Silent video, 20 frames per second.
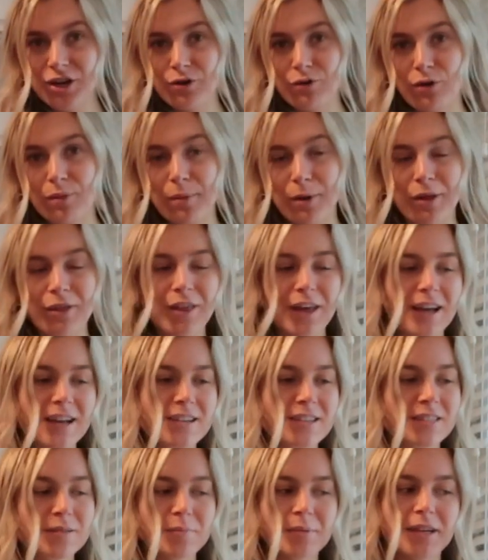normal
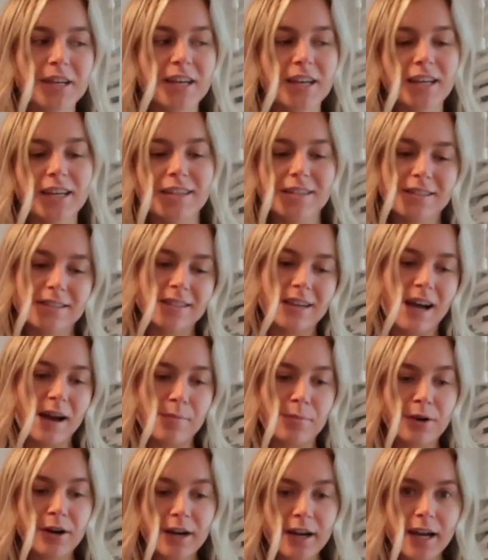things because
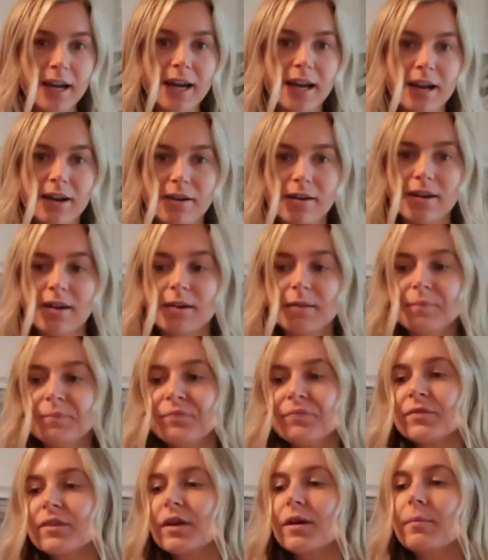I'm working
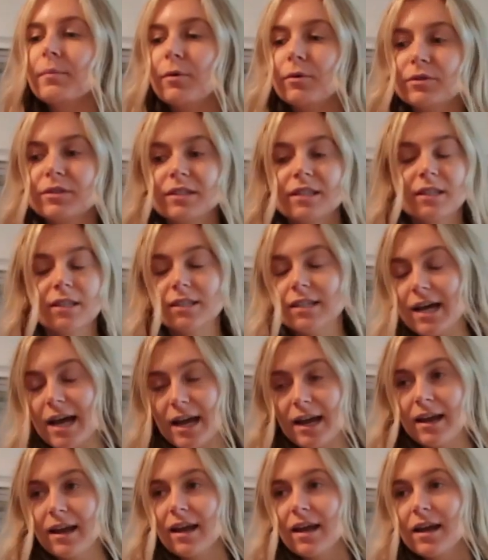most of the
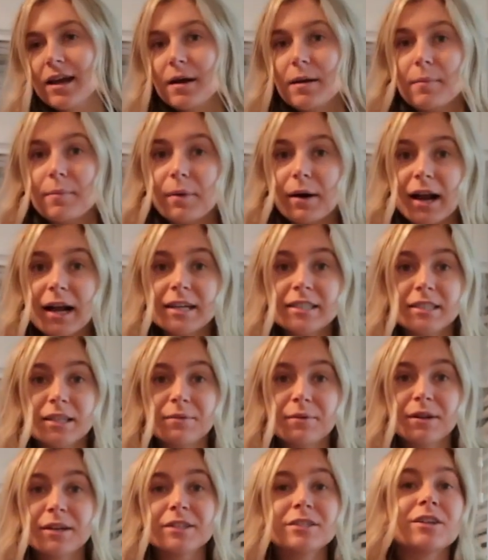day. But I did
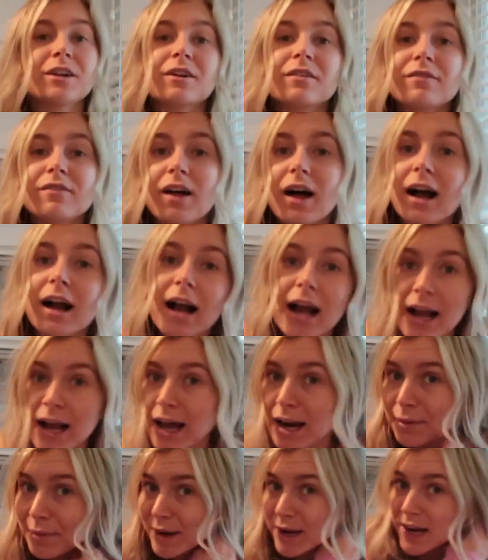want to start a vlog. I
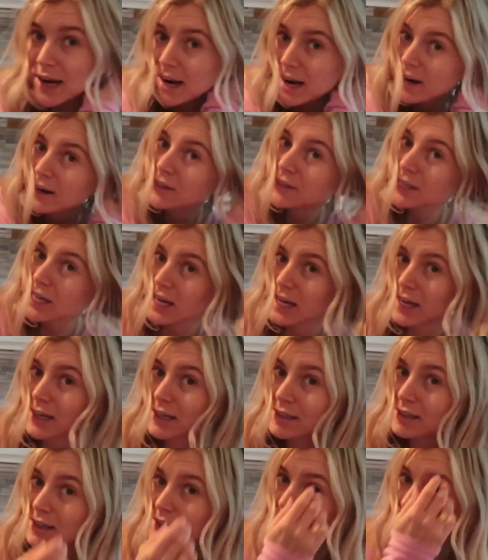got my hair
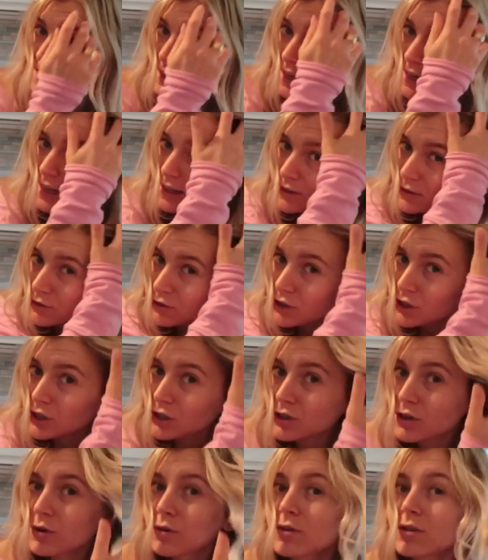done, and you
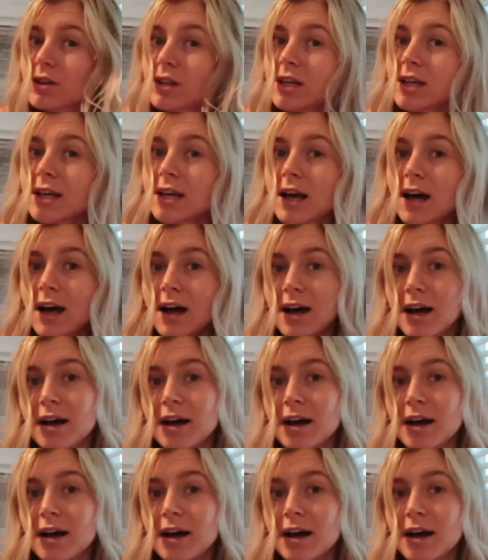should totally